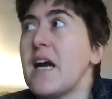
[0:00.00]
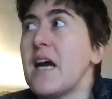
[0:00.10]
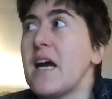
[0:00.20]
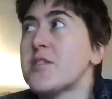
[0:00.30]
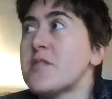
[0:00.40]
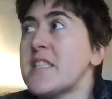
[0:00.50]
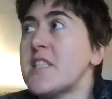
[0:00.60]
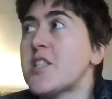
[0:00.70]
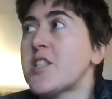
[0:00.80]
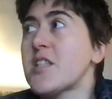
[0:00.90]
I also
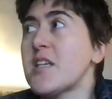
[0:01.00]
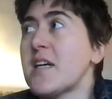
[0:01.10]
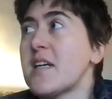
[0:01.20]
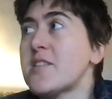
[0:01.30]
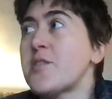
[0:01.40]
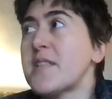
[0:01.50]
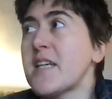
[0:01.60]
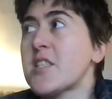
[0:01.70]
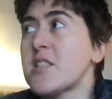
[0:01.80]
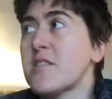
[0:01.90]
teach 2
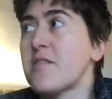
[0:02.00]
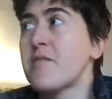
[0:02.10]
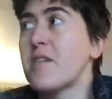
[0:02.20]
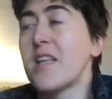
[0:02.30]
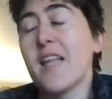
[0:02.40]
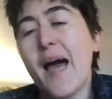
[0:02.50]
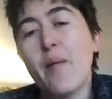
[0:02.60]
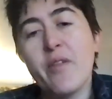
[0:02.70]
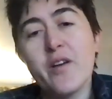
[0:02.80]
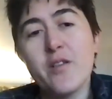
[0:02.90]
sections of a
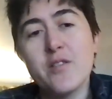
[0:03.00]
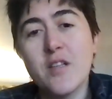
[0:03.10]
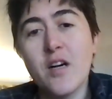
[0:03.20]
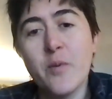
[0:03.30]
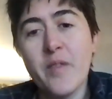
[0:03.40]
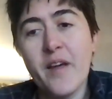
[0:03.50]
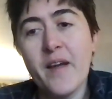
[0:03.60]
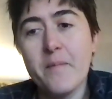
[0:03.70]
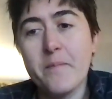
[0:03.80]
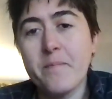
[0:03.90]
lab that goes along with
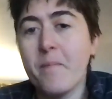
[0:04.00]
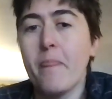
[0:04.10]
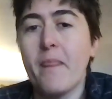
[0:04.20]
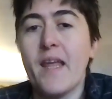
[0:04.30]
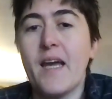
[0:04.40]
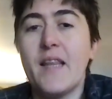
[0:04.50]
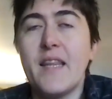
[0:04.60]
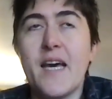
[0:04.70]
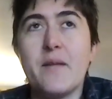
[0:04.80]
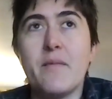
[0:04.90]
that. And
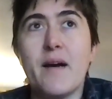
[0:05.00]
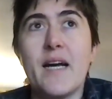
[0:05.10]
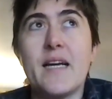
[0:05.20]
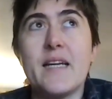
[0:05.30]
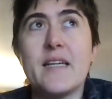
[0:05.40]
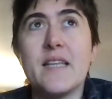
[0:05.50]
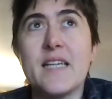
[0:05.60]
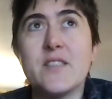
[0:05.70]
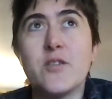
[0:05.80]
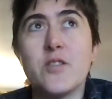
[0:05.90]
then my
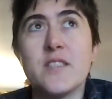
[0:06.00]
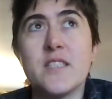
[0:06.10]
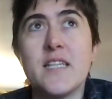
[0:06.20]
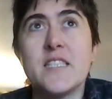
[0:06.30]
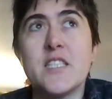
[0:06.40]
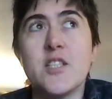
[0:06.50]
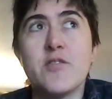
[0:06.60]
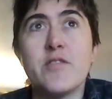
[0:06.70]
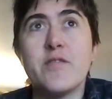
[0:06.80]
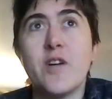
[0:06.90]
last course that I teach
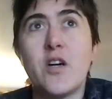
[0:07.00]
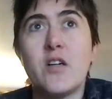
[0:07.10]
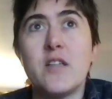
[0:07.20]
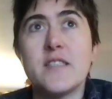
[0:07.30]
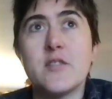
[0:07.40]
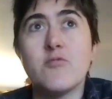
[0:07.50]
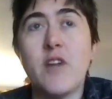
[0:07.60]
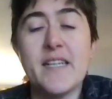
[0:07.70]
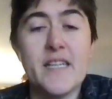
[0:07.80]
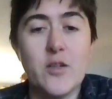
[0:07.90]
every fall is a
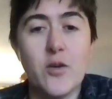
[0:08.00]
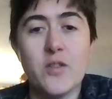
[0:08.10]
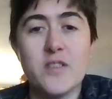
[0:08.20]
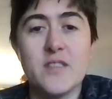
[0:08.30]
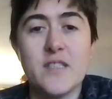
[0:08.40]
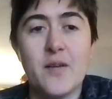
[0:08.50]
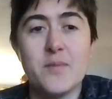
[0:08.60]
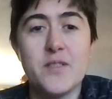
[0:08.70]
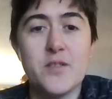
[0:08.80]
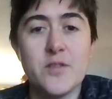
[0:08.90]
writing course that
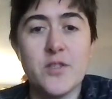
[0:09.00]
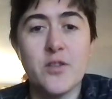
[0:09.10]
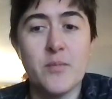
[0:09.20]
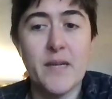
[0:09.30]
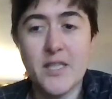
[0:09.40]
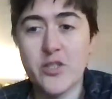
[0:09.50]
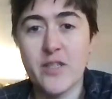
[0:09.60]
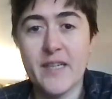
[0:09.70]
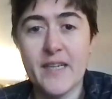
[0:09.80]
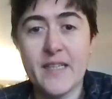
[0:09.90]
helps students who are
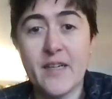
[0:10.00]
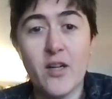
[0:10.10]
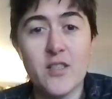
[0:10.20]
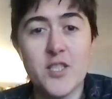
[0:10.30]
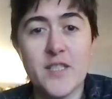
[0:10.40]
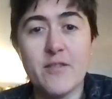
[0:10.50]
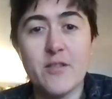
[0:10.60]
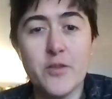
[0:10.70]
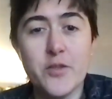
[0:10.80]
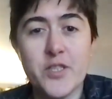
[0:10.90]
majoring in ecology and
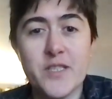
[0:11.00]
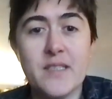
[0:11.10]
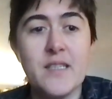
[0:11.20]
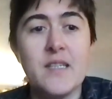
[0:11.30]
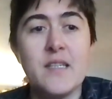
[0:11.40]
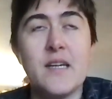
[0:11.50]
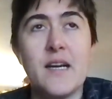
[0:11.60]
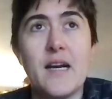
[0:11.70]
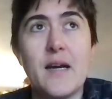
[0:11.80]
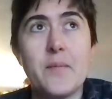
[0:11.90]
evolution
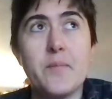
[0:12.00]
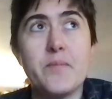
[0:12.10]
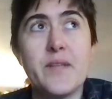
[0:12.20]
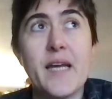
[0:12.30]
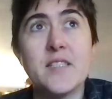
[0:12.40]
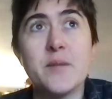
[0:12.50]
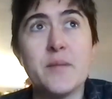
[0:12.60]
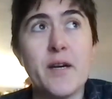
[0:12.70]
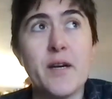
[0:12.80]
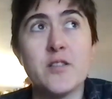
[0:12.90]
get to be
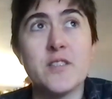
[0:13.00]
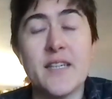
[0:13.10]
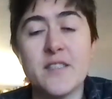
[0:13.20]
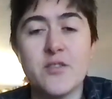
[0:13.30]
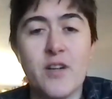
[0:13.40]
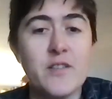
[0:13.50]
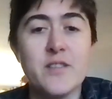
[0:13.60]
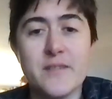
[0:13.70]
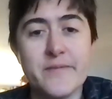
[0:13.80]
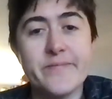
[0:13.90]
better science
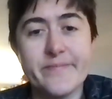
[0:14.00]
writers.